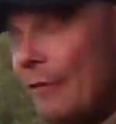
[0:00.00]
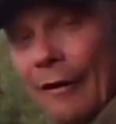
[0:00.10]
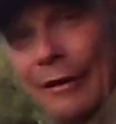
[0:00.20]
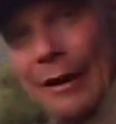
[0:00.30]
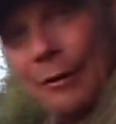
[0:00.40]

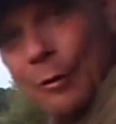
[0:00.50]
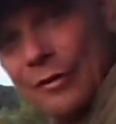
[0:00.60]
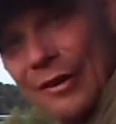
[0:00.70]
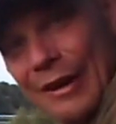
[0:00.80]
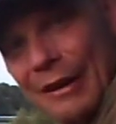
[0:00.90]
very
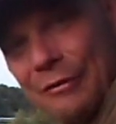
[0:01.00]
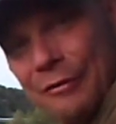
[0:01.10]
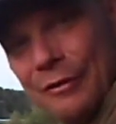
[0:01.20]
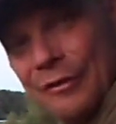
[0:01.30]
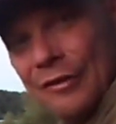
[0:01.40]
inquisitive
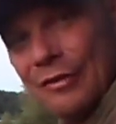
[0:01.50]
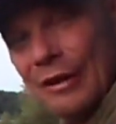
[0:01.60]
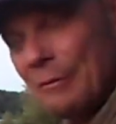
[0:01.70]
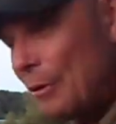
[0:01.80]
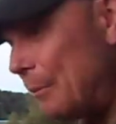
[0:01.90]
to
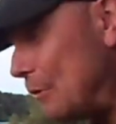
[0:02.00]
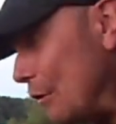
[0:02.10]
see what I'm